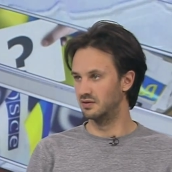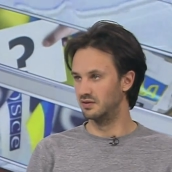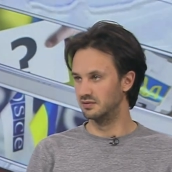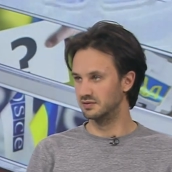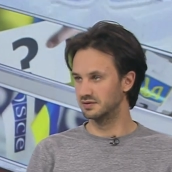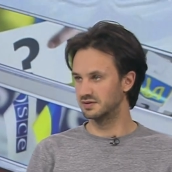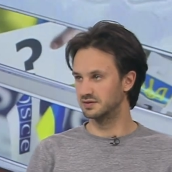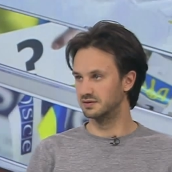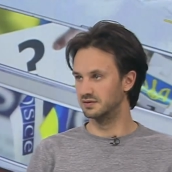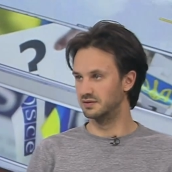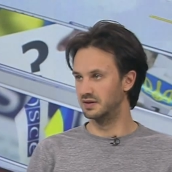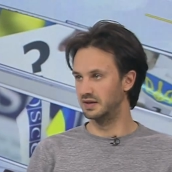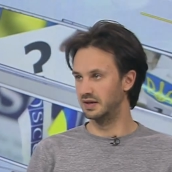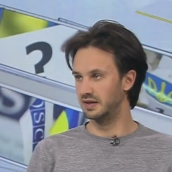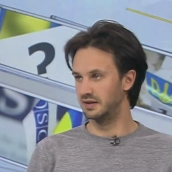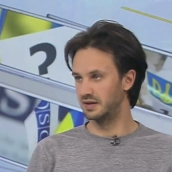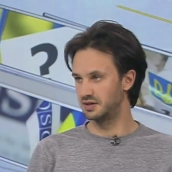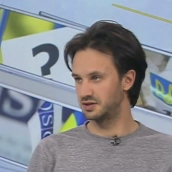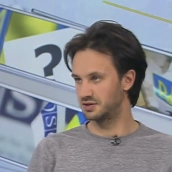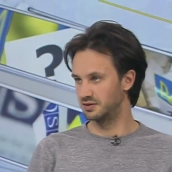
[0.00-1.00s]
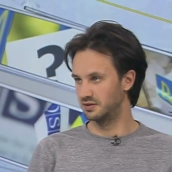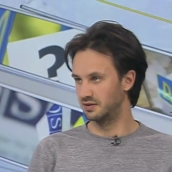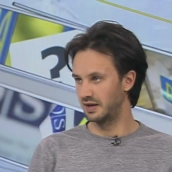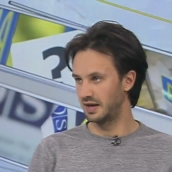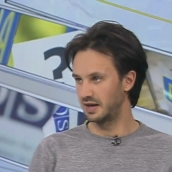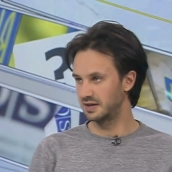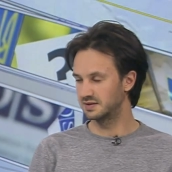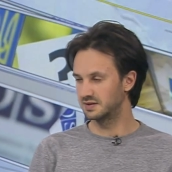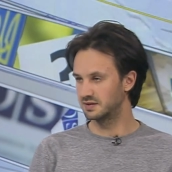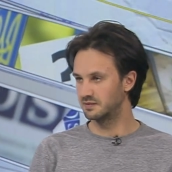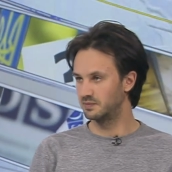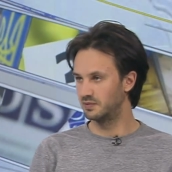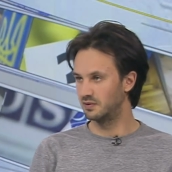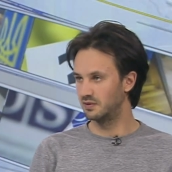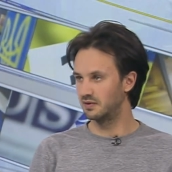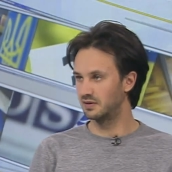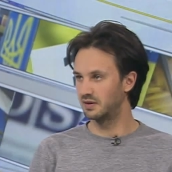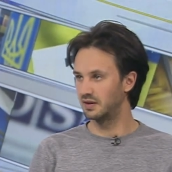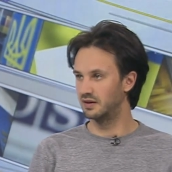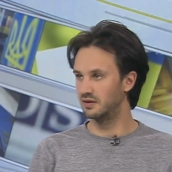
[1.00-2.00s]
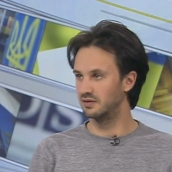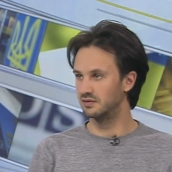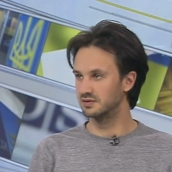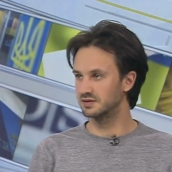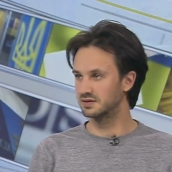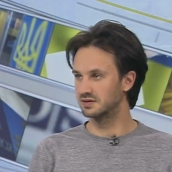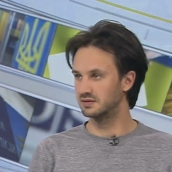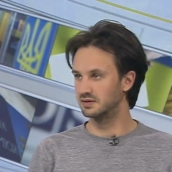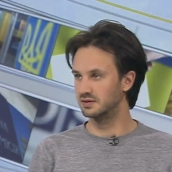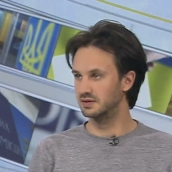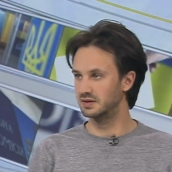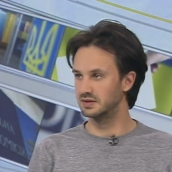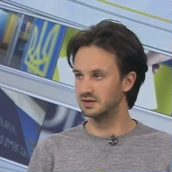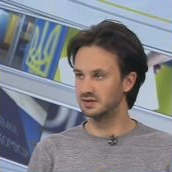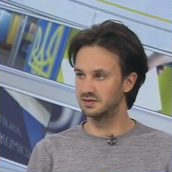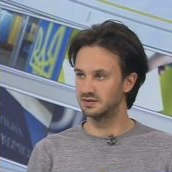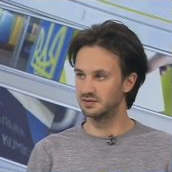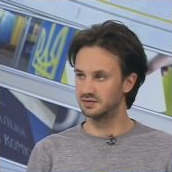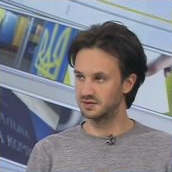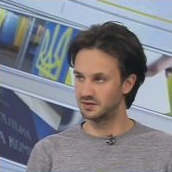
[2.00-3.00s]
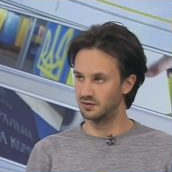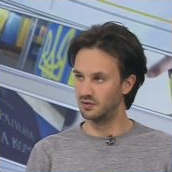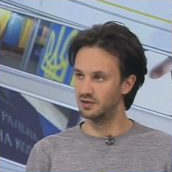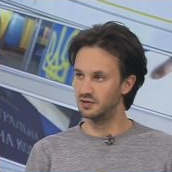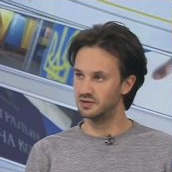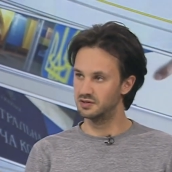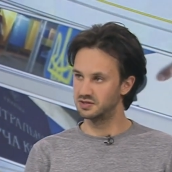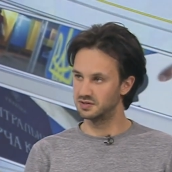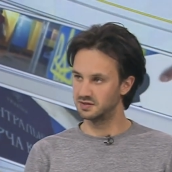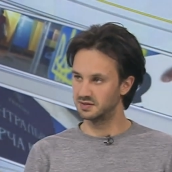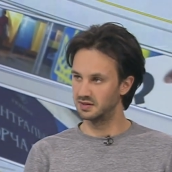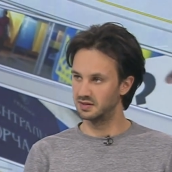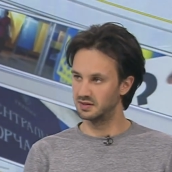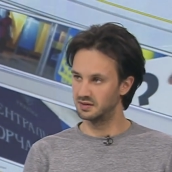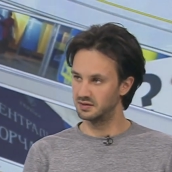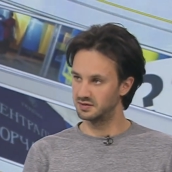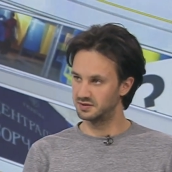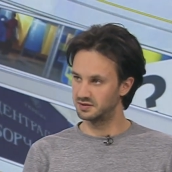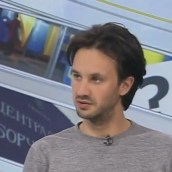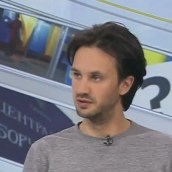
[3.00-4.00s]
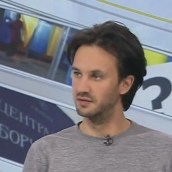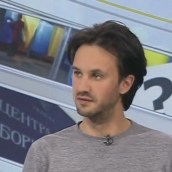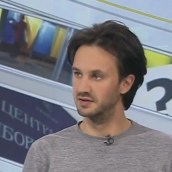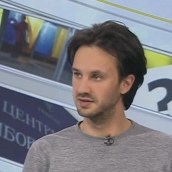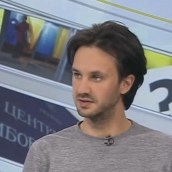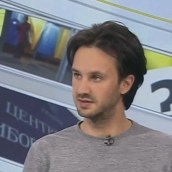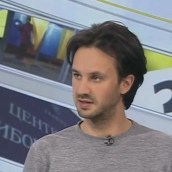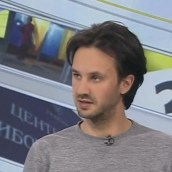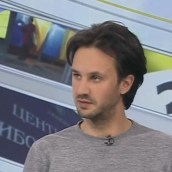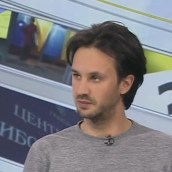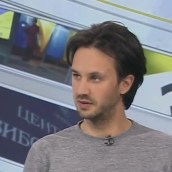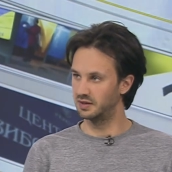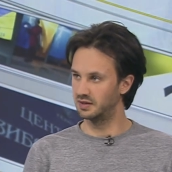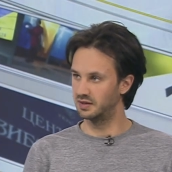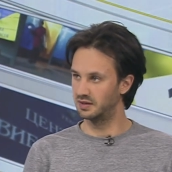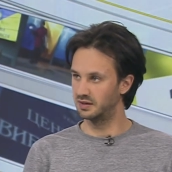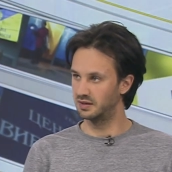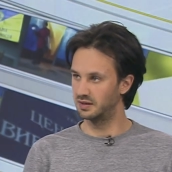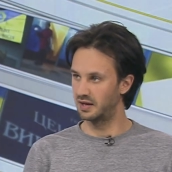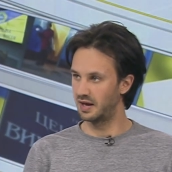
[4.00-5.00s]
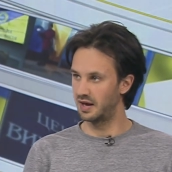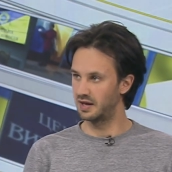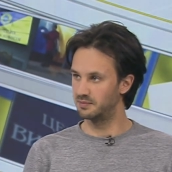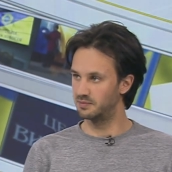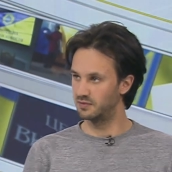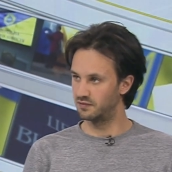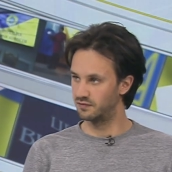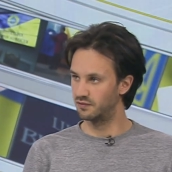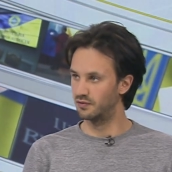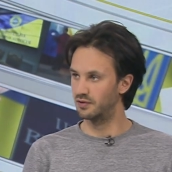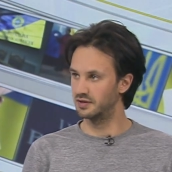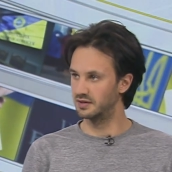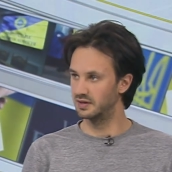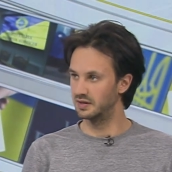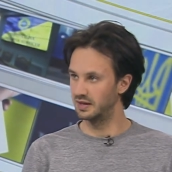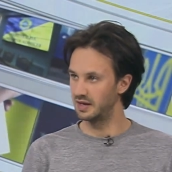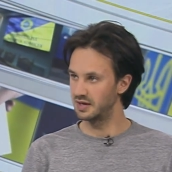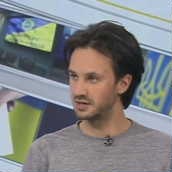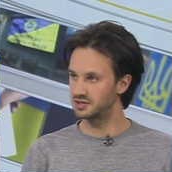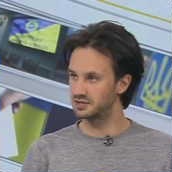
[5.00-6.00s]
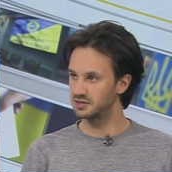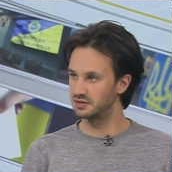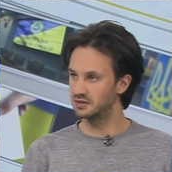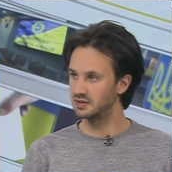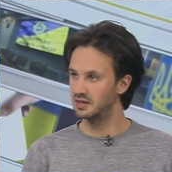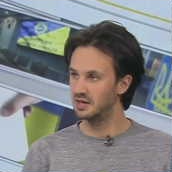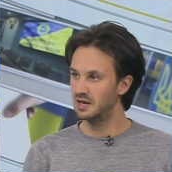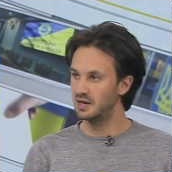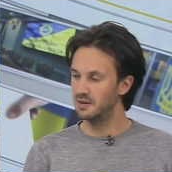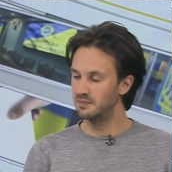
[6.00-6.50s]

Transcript: also the national exit poll and also the sociology, the service that we had before the election,